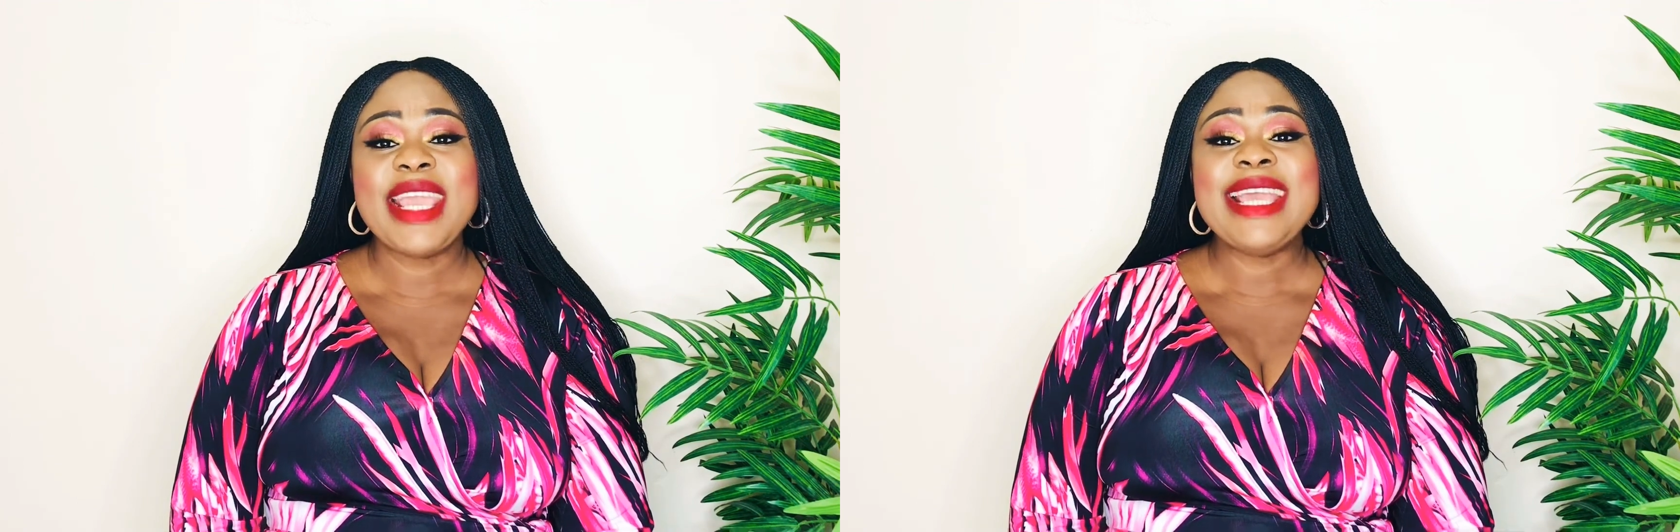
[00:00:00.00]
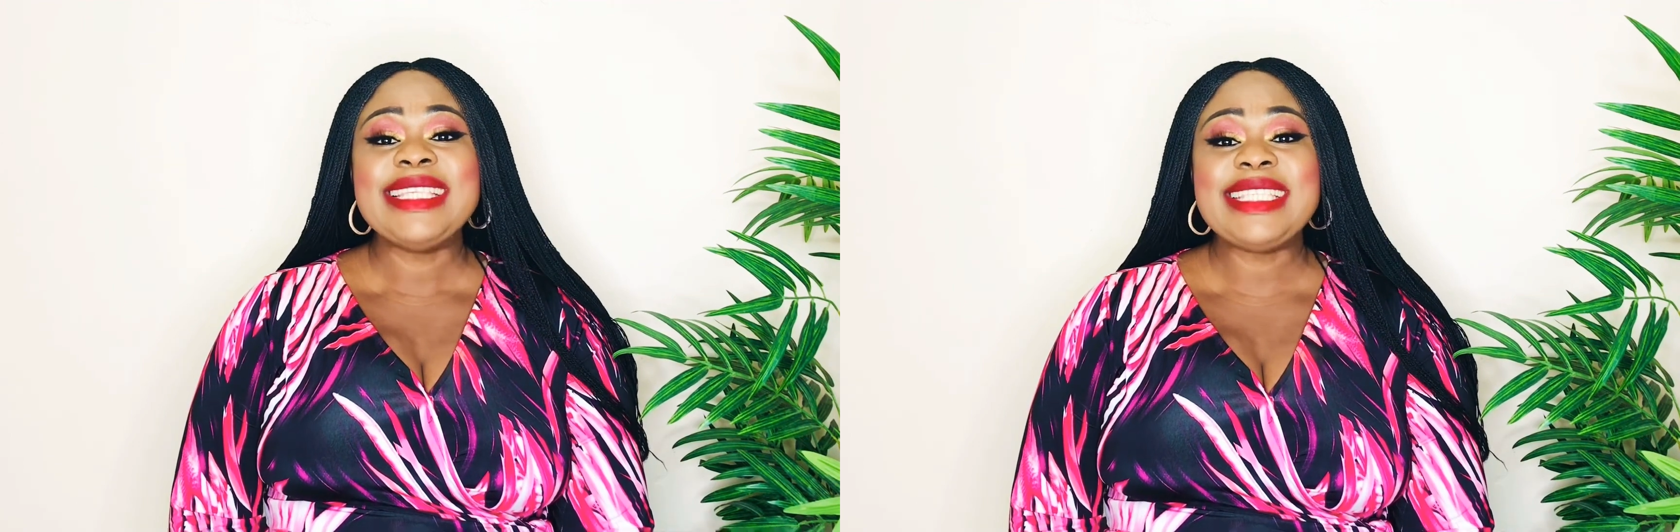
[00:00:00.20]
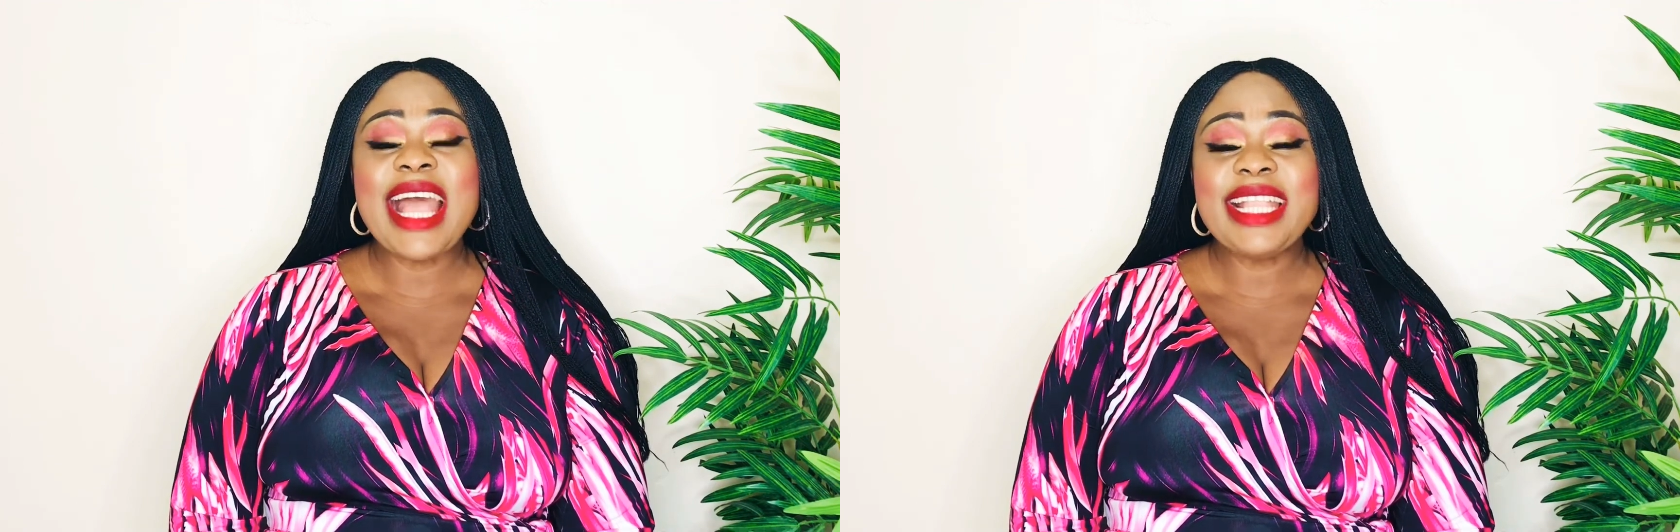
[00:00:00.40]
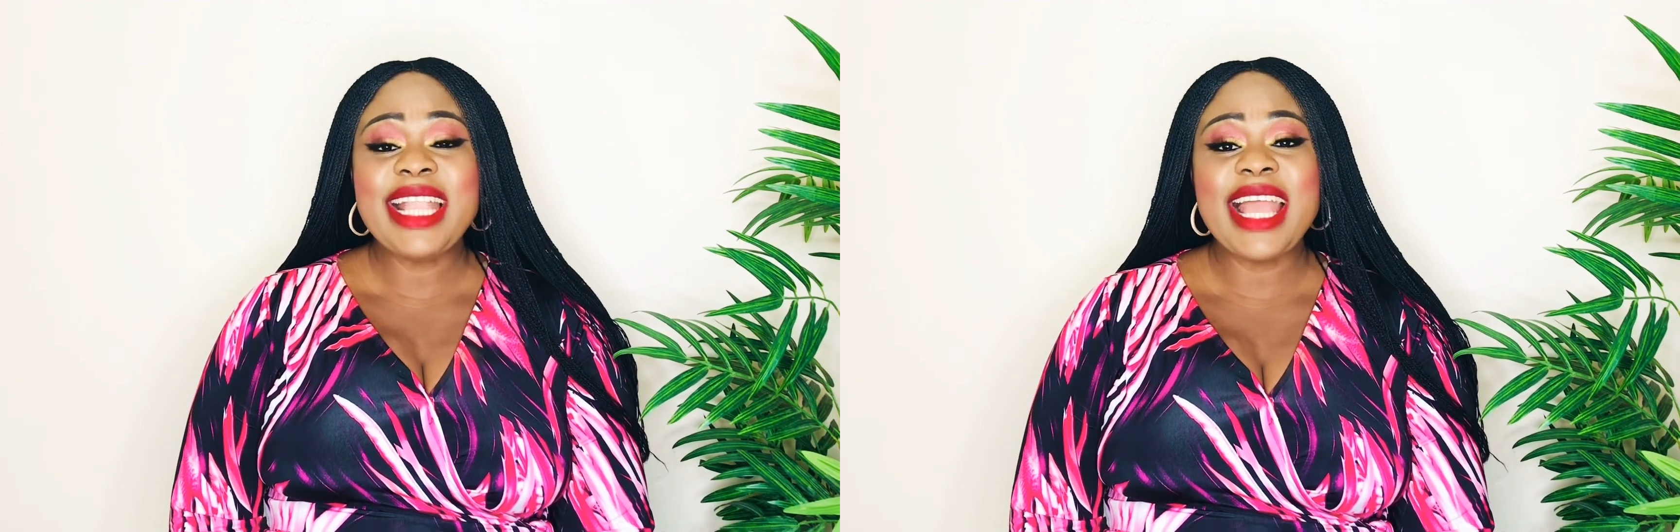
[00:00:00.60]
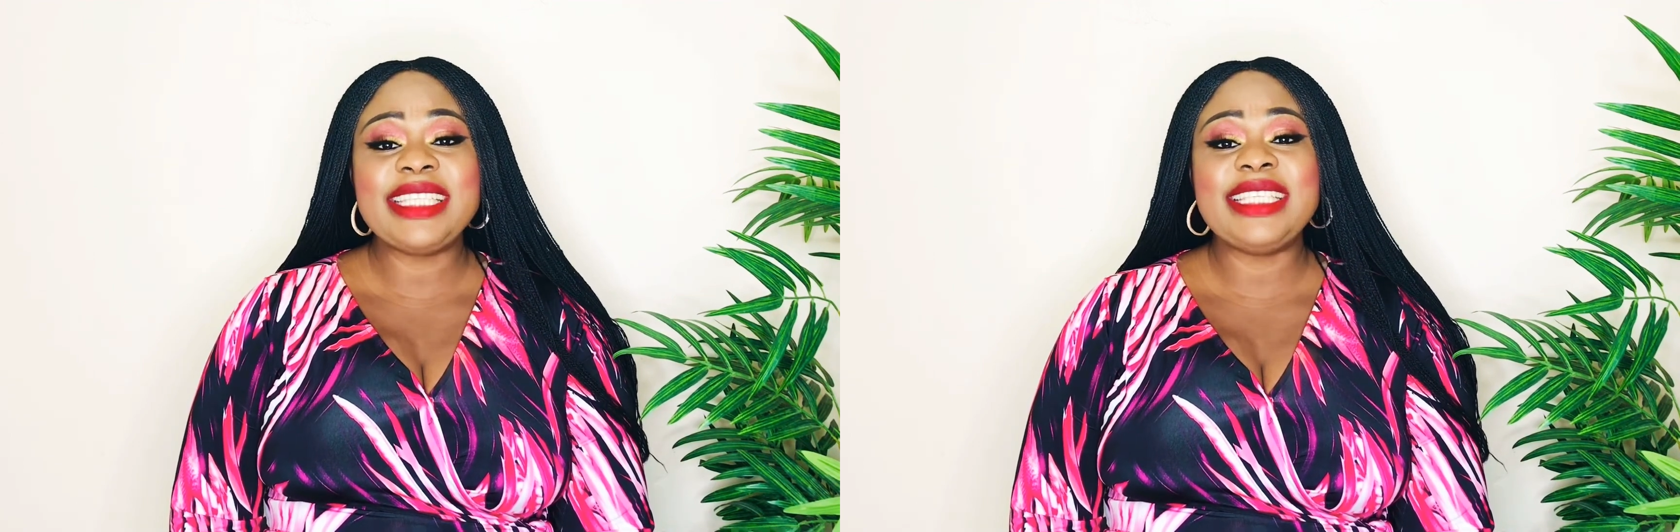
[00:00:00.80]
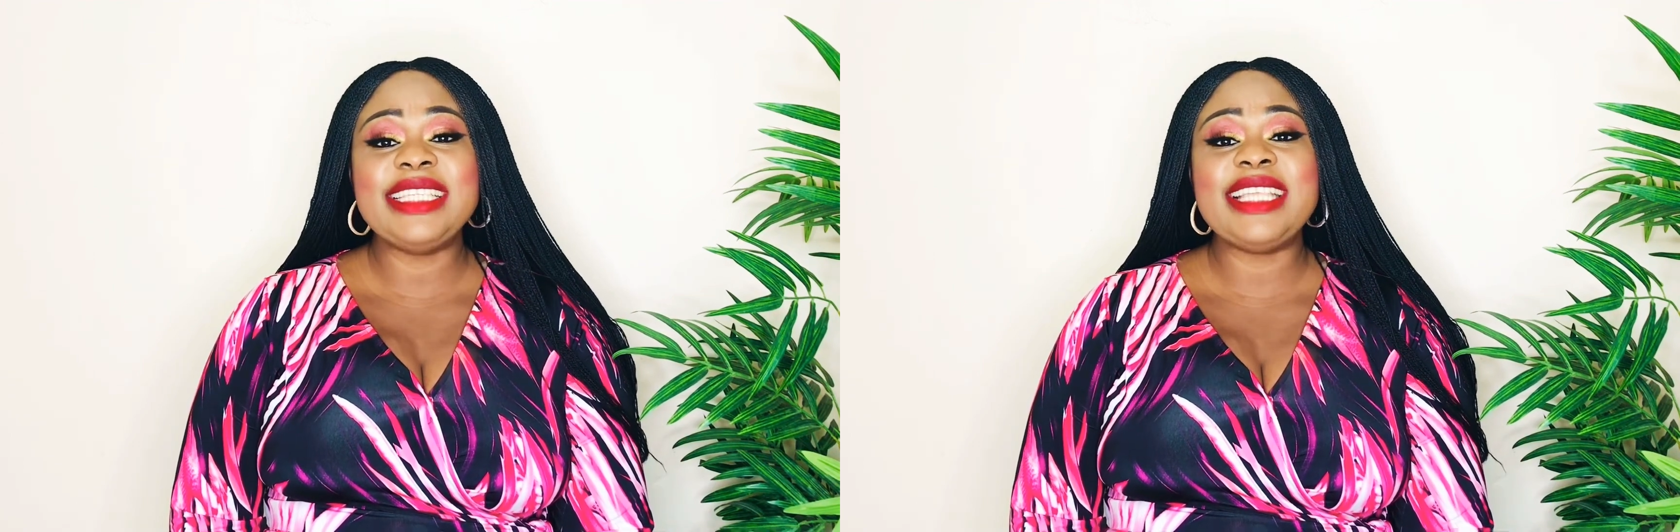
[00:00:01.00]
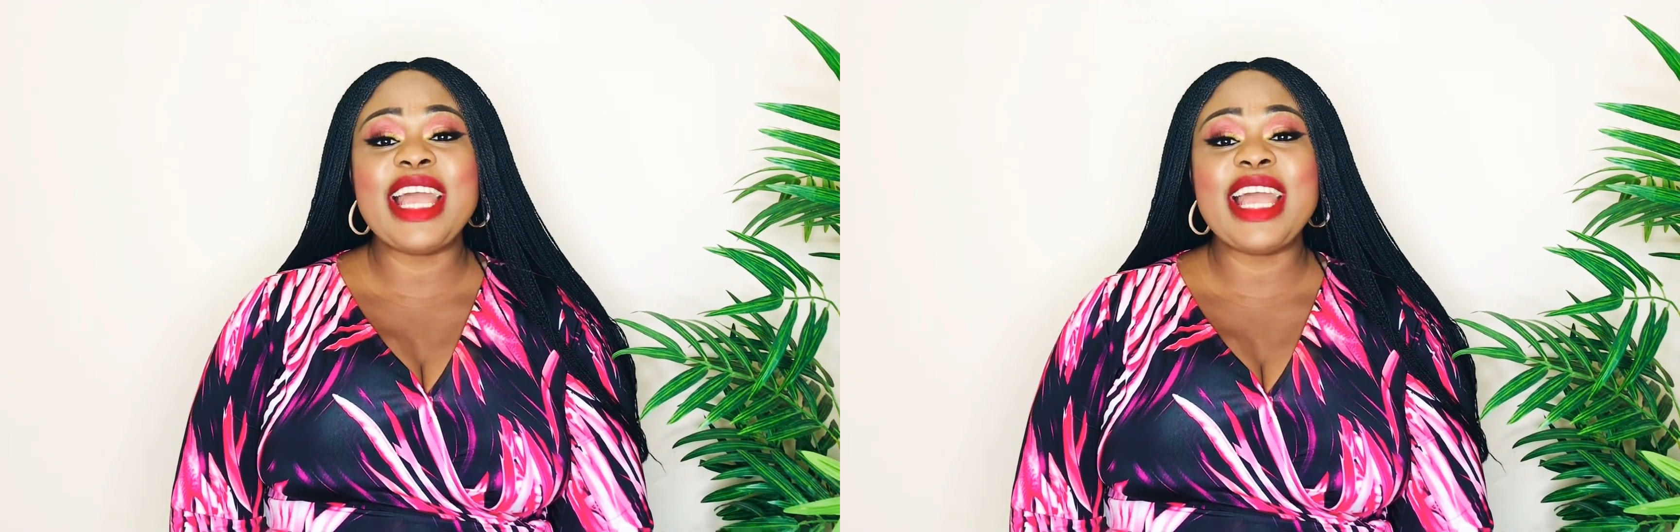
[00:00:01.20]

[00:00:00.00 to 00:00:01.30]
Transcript: sadness is a